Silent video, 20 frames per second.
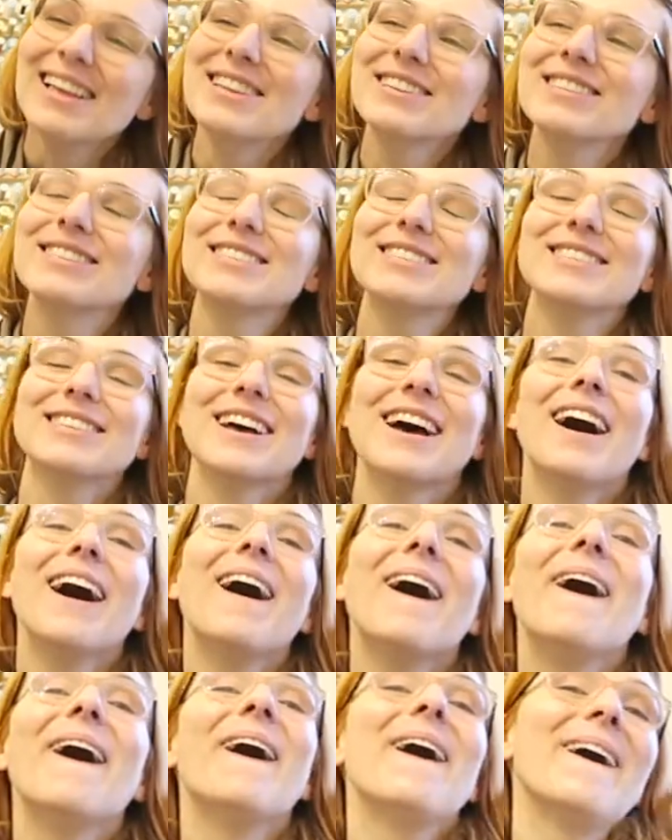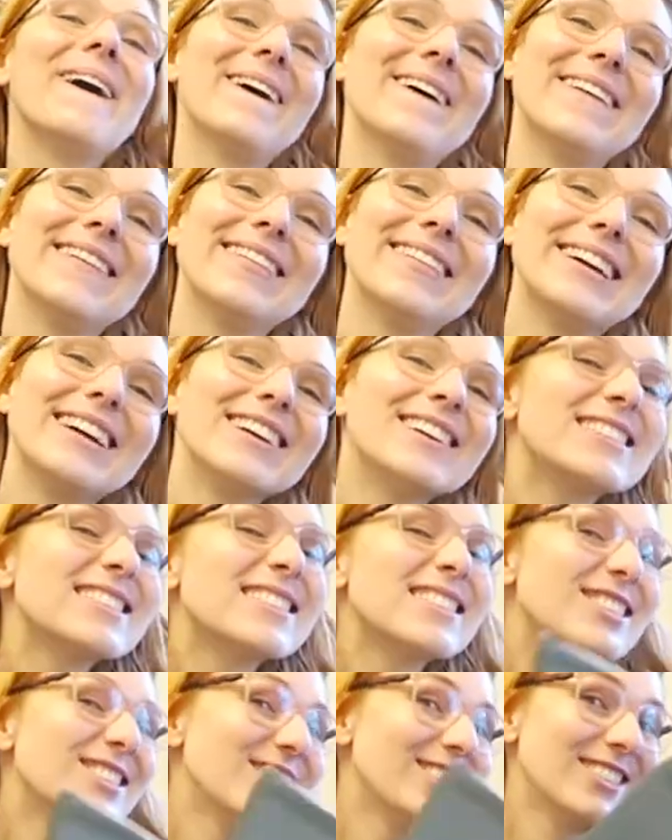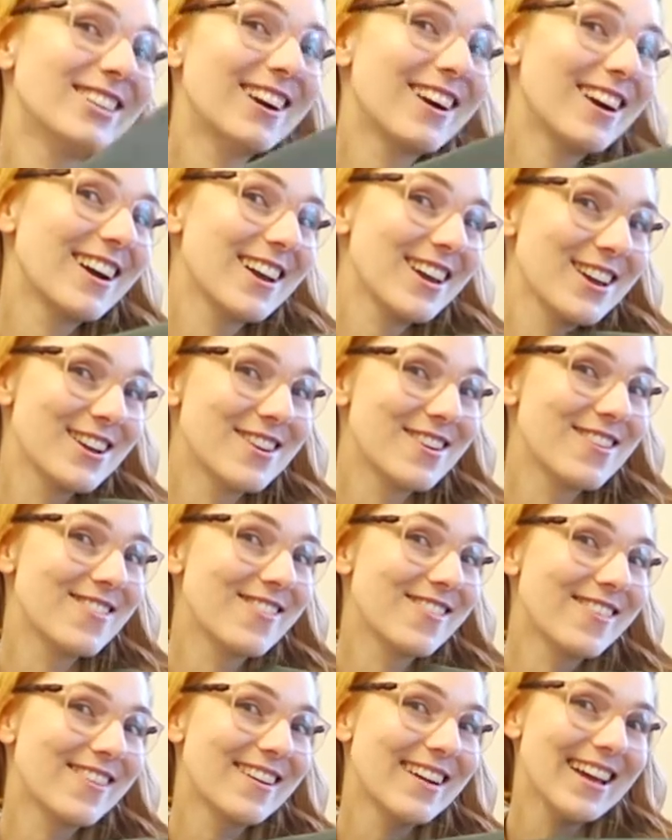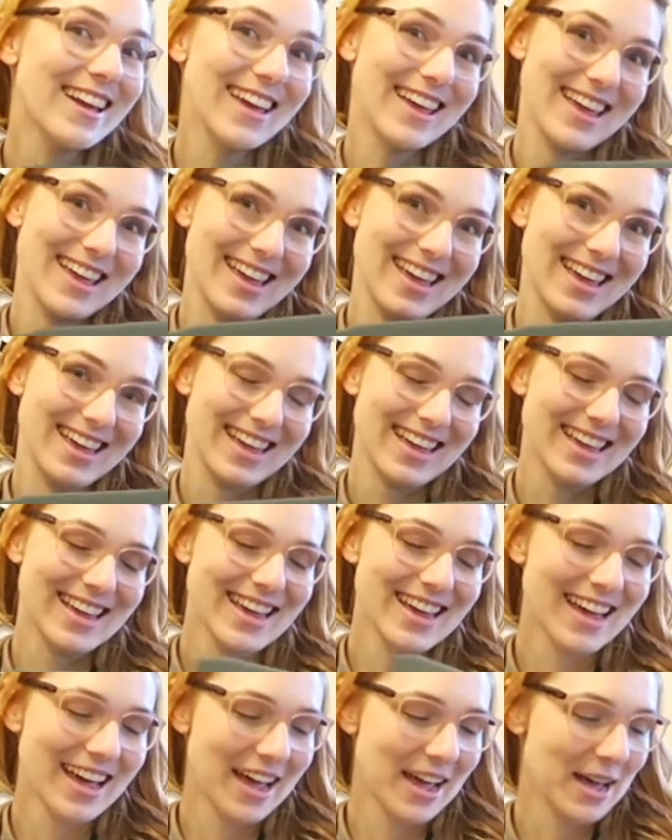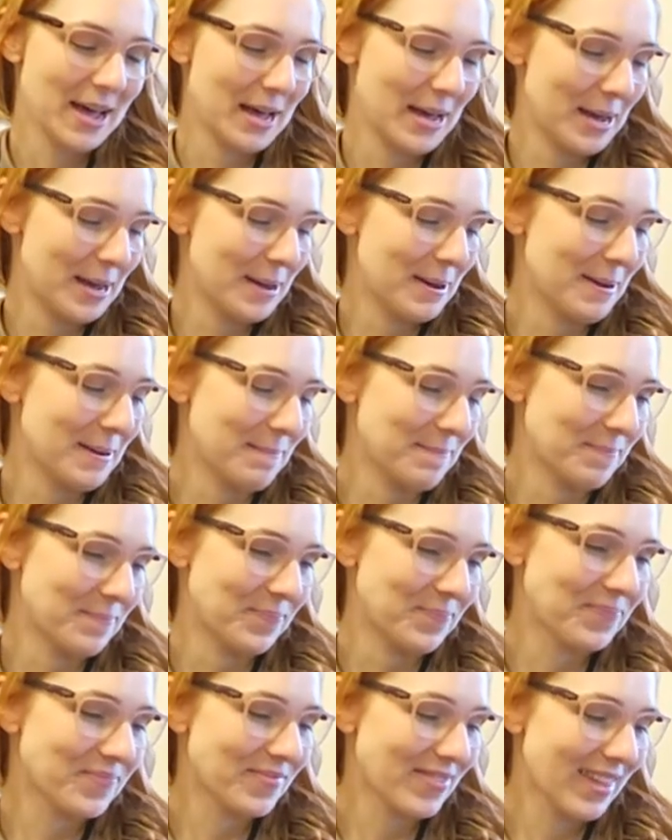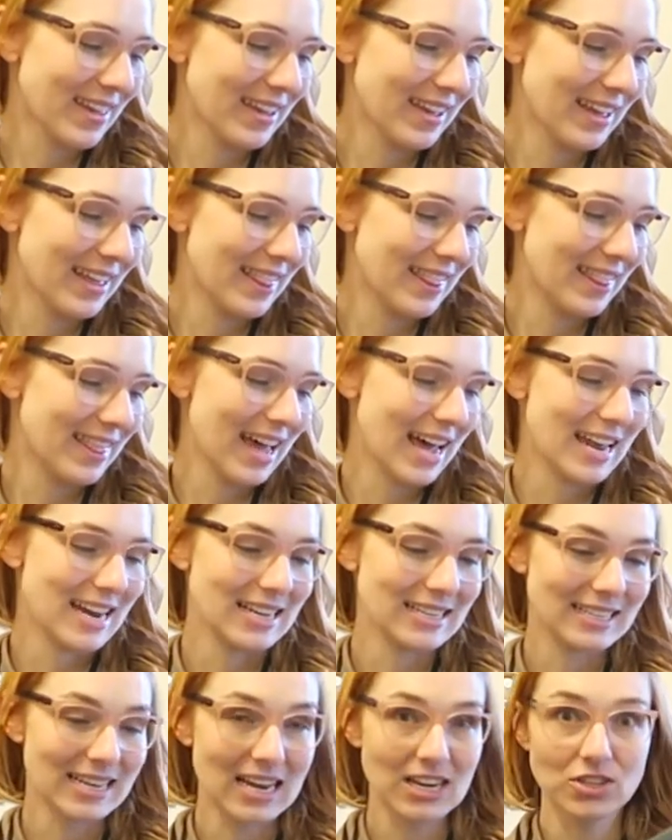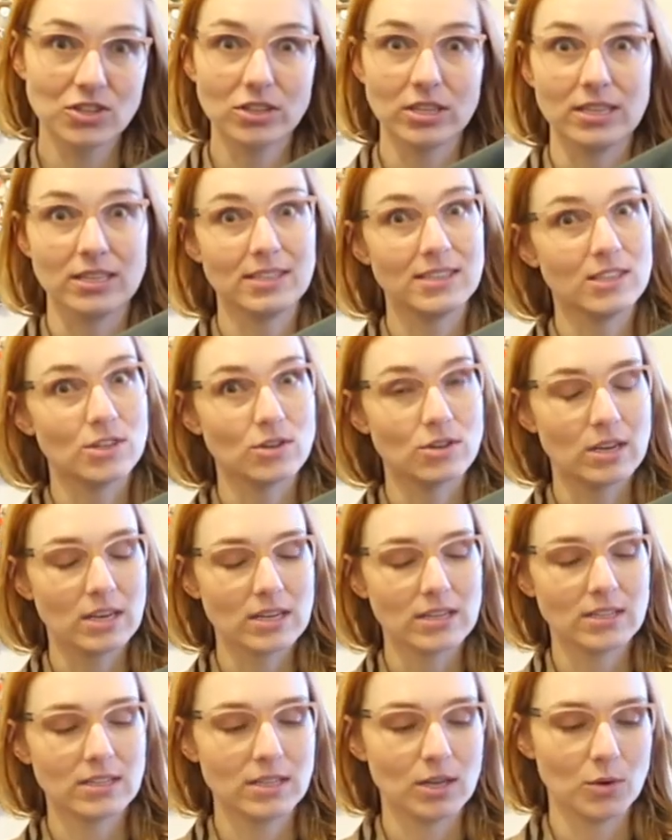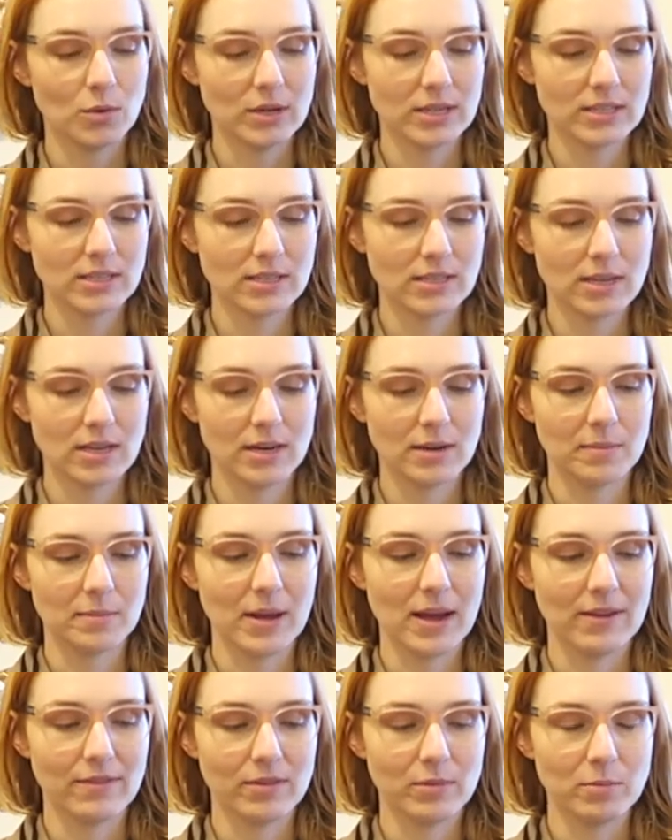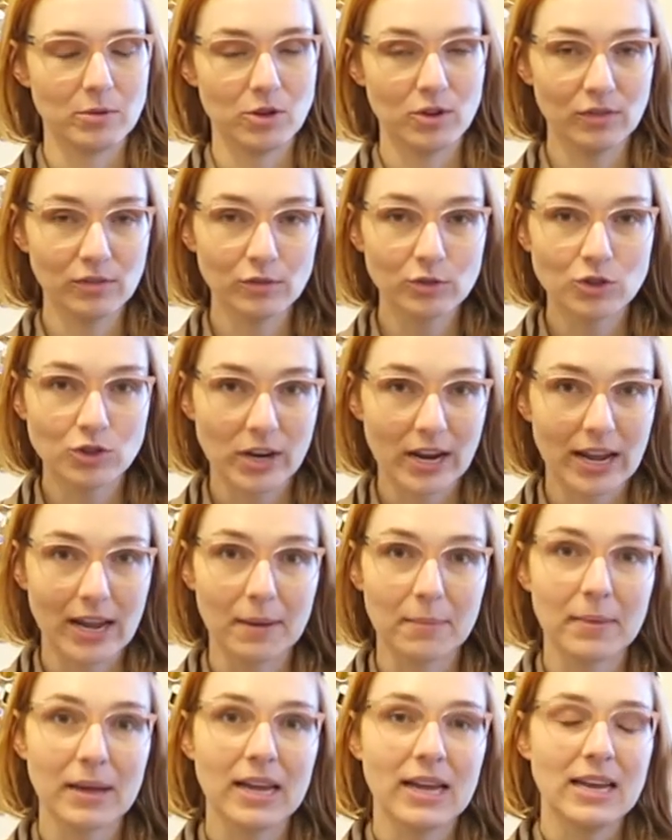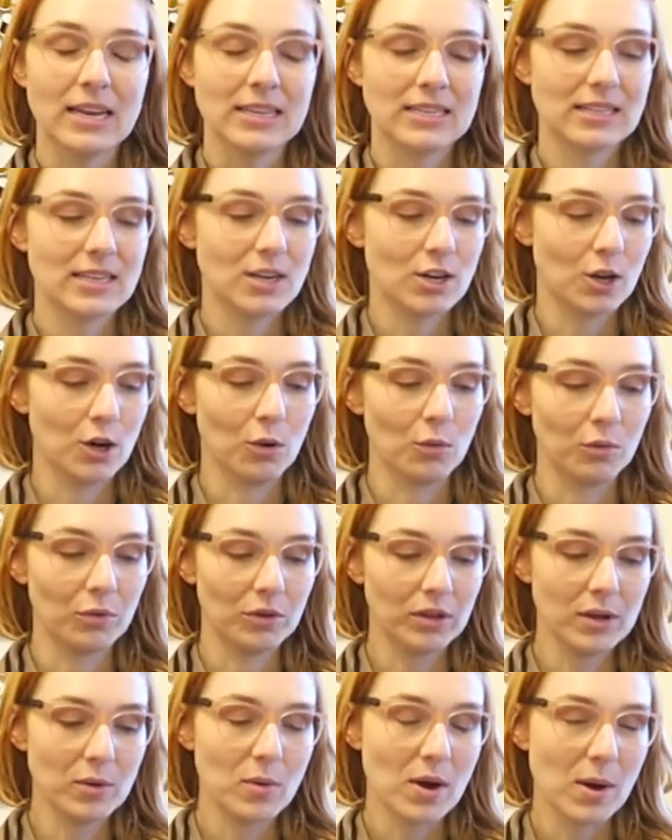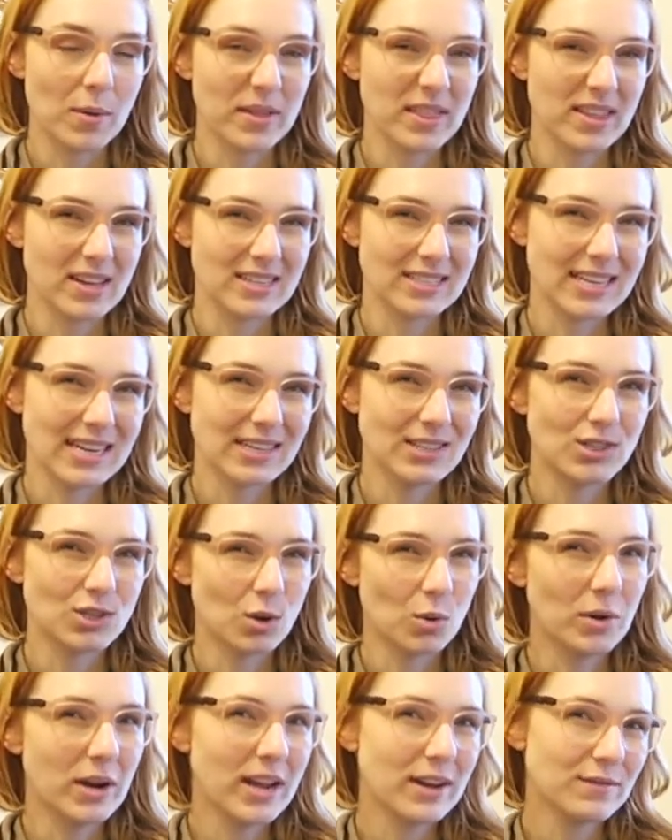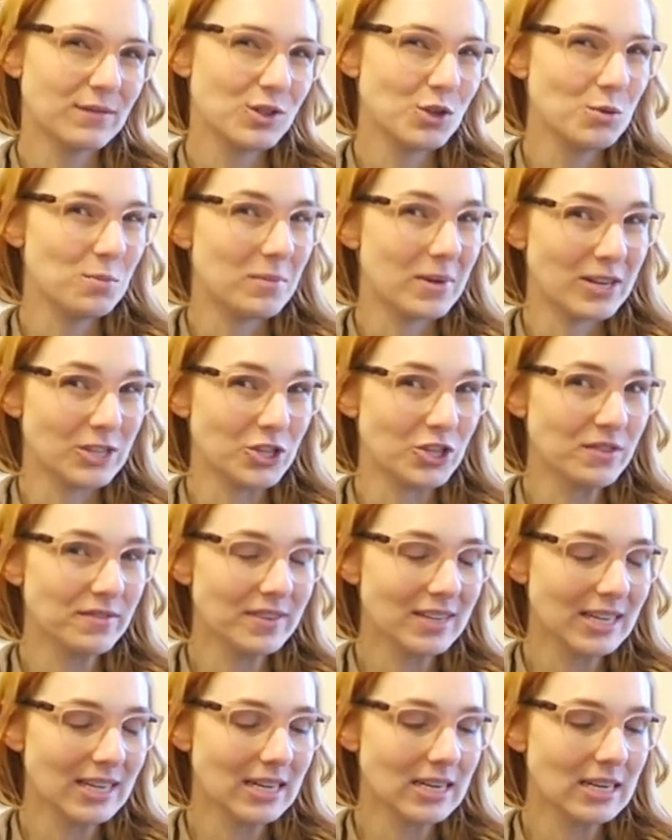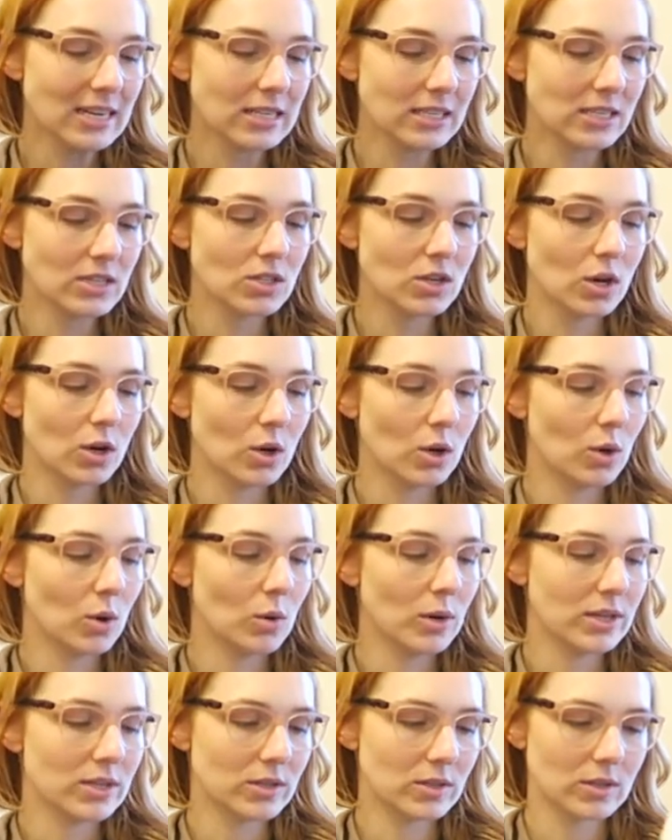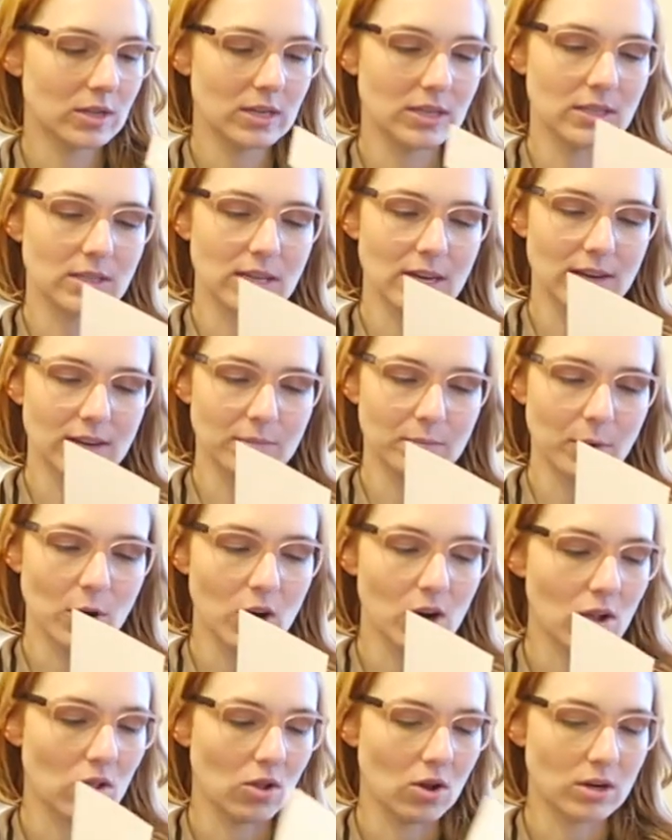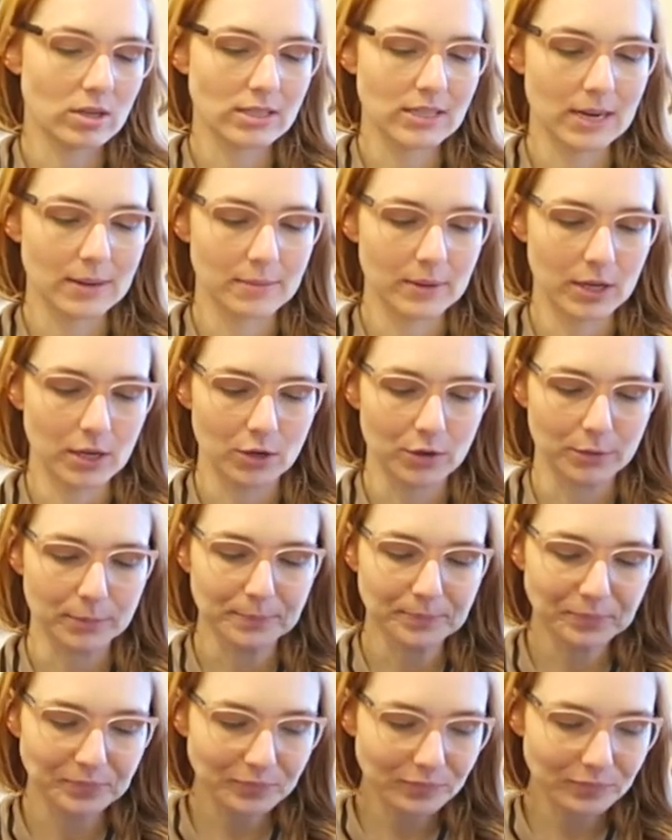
So, here's a dark gray, um, that is actually a silk, so it's gonna have a beautiful drape. It's gonna go really well with this. I don't have too much of it, so it's, it's, I bought it a long time ago.